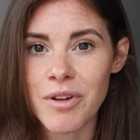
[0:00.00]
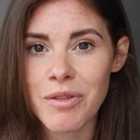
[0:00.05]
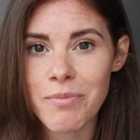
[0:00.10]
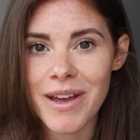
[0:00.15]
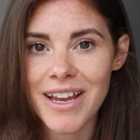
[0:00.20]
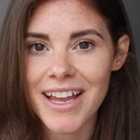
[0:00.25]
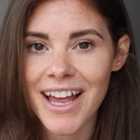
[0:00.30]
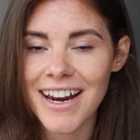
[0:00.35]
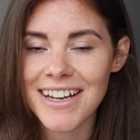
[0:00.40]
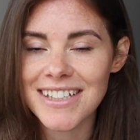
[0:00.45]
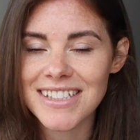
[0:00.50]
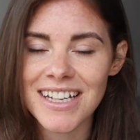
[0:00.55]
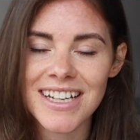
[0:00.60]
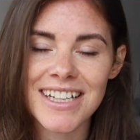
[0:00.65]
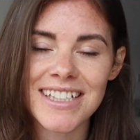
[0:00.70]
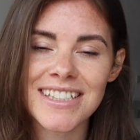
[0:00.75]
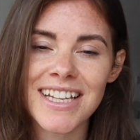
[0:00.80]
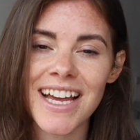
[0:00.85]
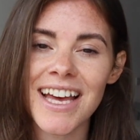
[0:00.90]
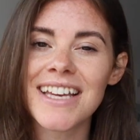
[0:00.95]
with my
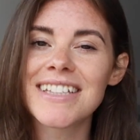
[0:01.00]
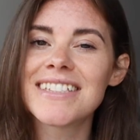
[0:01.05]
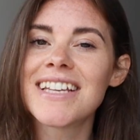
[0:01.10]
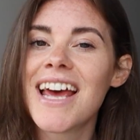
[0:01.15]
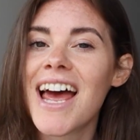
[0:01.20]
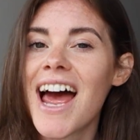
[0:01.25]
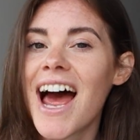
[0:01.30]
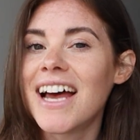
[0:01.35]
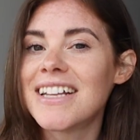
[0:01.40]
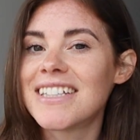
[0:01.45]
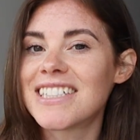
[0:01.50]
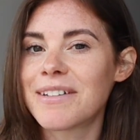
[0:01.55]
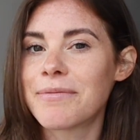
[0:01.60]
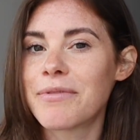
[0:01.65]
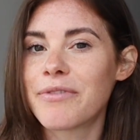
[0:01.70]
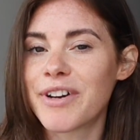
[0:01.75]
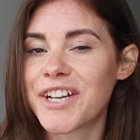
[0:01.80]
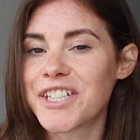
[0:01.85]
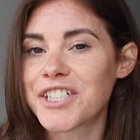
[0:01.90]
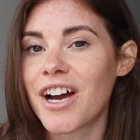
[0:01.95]
calisthenics days and some
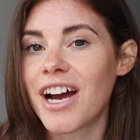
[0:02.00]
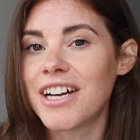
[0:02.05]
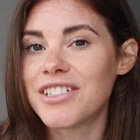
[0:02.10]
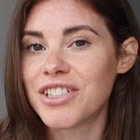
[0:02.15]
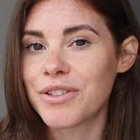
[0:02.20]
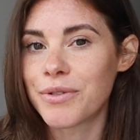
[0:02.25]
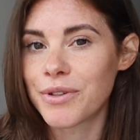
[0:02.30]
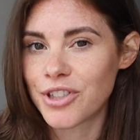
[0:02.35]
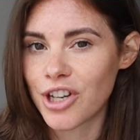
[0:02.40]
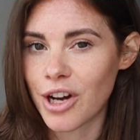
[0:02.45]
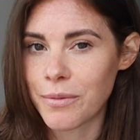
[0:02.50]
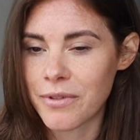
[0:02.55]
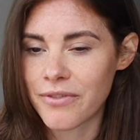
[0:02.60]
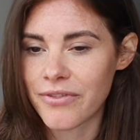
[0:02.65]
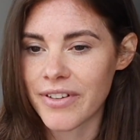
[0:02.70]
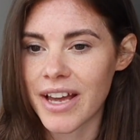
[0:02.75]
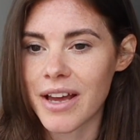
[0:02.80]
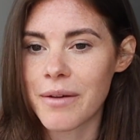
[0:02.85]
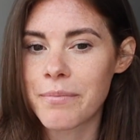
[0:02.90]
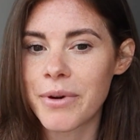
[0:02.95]
of which I do on top
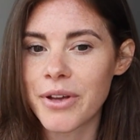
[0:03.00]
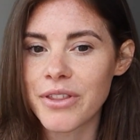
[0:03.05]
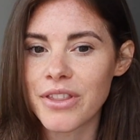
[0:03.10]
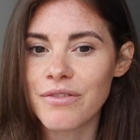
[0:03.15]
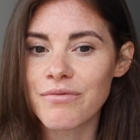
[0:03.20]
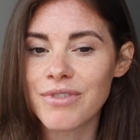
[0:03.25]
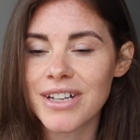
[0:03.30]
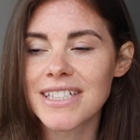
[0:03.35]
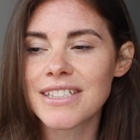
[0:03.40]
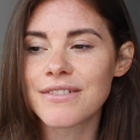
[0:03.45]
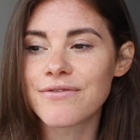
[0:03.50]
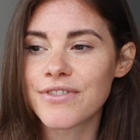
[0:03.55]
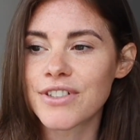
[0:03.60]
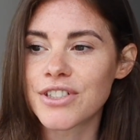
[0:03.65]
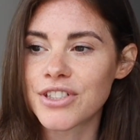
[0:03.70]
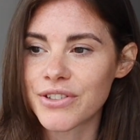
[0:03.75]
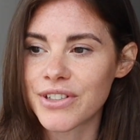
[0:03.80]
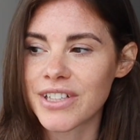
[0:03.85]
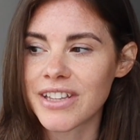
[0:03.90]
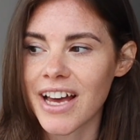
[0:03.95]
of it. But the reason for
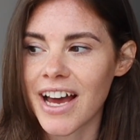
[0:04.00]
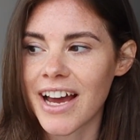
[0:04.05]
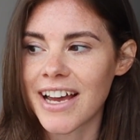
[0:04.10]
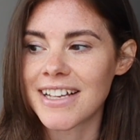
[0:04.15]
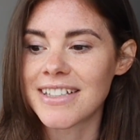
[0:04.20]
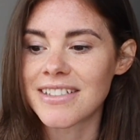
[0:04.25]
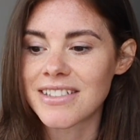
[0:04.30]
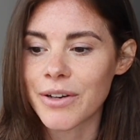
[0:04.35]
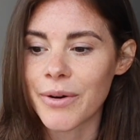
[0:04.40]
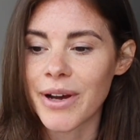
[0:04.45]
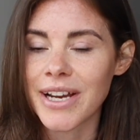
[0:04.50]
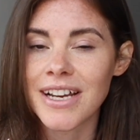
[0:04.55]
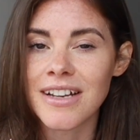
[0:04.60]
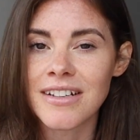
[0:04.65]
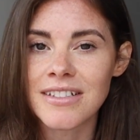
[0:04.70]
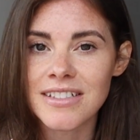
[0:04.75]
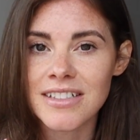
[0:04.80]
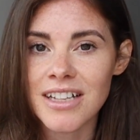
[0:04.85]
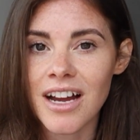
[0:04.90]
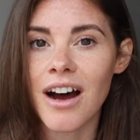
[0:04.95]
doing that is so I
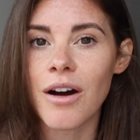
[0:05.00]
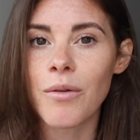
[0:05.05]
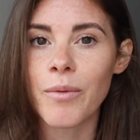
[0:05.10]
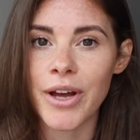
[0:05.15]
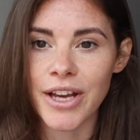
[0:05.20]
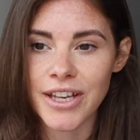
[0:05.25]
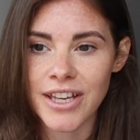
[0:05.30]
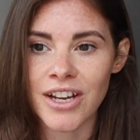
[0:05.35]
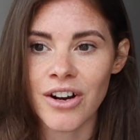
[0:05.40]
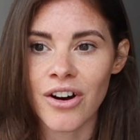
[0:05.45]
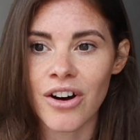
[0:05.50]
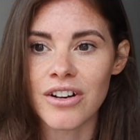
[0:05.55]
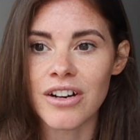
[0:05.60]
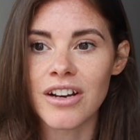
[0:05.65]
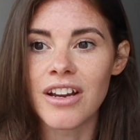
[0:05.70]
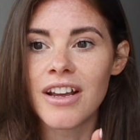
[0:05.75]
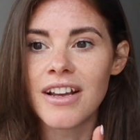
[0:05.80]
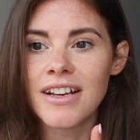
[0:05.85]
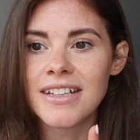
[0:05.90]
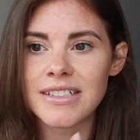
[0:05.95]
can start working
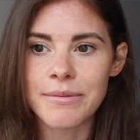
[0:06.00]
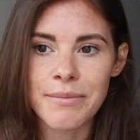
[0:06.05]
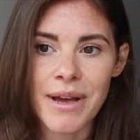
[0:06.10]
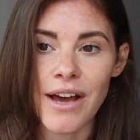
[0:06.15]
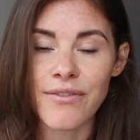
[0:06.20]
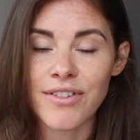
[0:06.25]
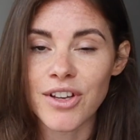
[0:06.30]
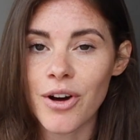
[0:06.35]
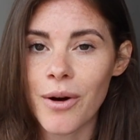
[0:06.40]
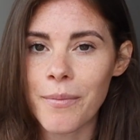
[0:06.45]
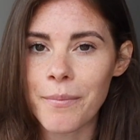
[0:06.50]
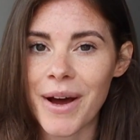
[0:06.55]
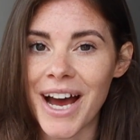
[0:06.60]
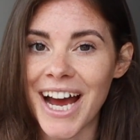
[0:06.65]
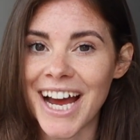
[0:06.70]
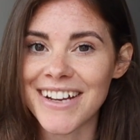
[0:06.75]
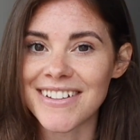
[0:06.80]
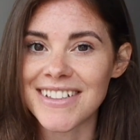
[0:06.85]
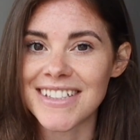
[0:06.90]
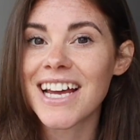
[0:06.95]
on some heavy
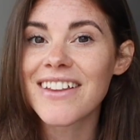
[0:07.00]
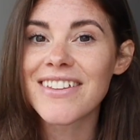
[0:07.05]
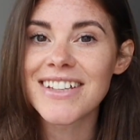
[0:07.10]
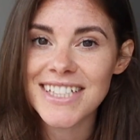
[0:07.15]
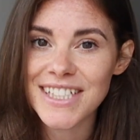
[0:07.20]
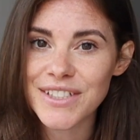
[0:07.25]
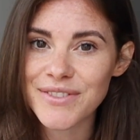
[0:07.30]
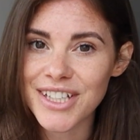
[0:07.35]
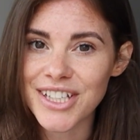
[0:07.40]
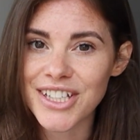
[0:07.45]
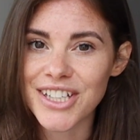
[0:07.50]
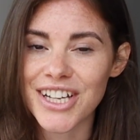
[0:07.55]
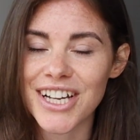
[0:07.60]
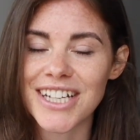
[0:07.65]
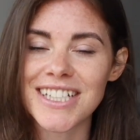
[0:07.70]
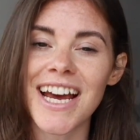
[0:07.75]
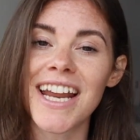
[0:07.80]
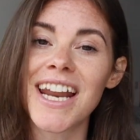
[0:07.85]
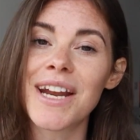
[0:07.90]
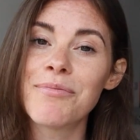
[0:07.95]
compound. Now this is really
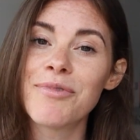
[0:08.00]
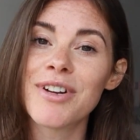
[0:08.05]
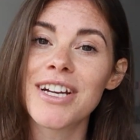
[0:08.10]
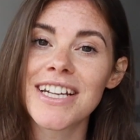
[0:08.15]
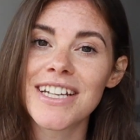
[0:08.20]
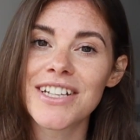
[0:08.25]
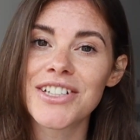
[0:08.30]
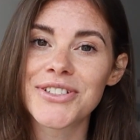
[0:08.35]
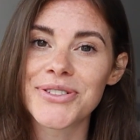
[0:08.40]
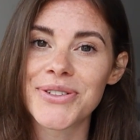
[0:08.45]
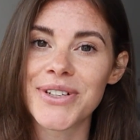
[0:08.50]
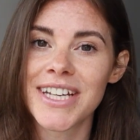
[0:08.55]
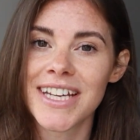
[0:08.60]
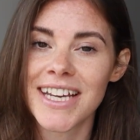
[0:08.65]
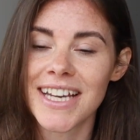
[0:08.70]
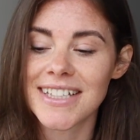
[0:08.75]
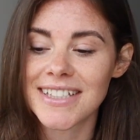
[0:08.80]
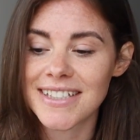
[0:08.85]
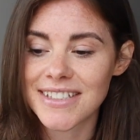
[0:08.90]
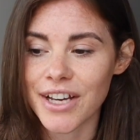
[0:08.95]
good, and I'm really
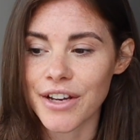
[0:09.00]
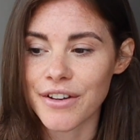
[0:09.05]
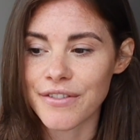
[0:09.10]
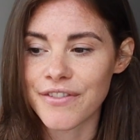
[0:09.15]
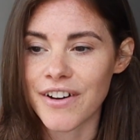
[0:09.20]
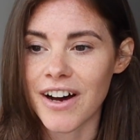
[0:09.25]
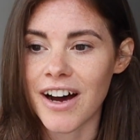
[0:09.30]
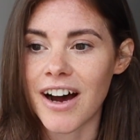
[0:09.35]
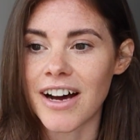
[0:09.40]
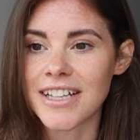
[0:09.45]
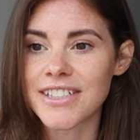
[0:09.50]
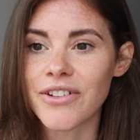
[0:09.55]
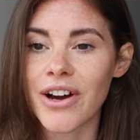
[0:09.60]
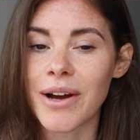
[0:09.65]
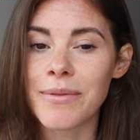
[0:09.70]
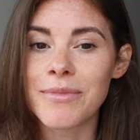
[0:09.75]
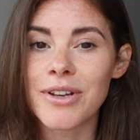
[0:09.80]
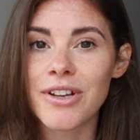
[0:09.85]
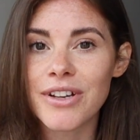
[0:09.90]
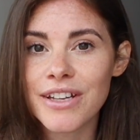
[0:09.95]
enjoying it so far, so
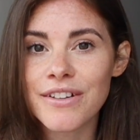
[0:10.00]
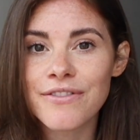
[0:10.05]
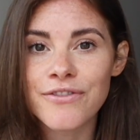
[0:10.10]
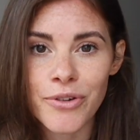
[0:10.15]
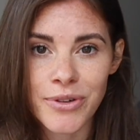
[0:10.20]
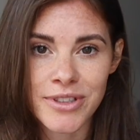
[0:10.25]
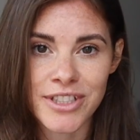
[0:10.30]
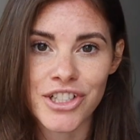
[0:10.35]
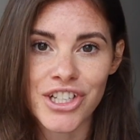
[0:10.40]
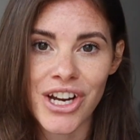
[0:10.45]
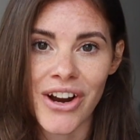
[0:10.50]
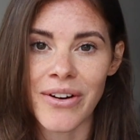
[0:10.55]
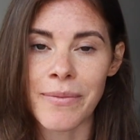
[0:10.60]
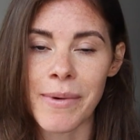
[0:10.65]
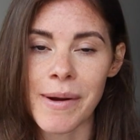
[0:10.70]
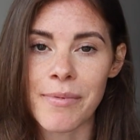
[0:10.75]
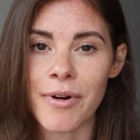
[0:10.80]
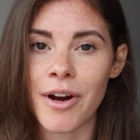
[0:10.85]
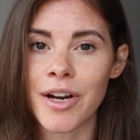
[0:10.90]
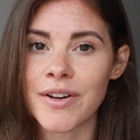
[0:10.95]
I'm looking forward to sharing
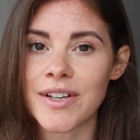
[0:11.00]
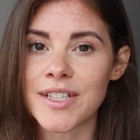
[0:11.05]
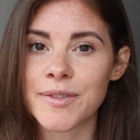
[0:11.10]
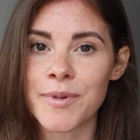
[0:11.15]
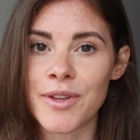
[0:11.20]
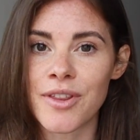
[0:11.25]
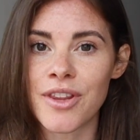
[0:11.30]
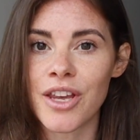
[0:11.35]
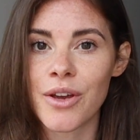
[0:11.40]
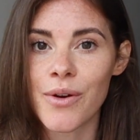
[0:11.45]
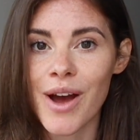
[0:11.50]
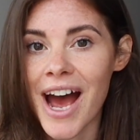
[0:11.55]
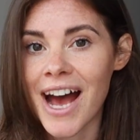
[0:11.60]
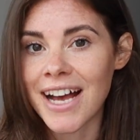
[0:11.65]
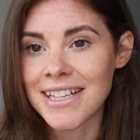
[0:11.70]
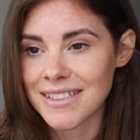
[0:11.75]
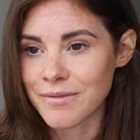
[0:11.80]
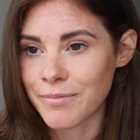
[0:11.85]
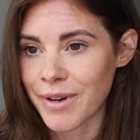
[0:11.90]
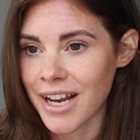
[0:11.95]
my progress with you
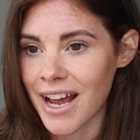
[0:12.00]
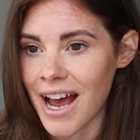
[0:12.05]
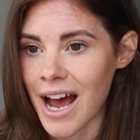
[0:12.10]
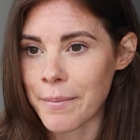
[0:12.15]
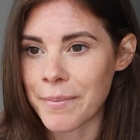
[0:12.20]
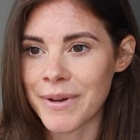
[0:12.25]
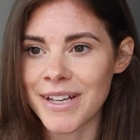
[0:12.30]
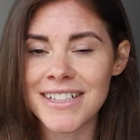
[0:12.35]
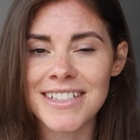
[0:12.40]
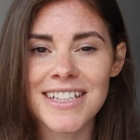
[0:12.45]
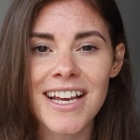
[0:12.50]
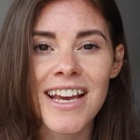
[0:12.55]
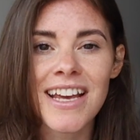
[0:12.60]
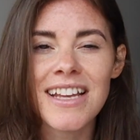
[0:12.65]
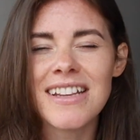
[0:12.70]
as and when it happens.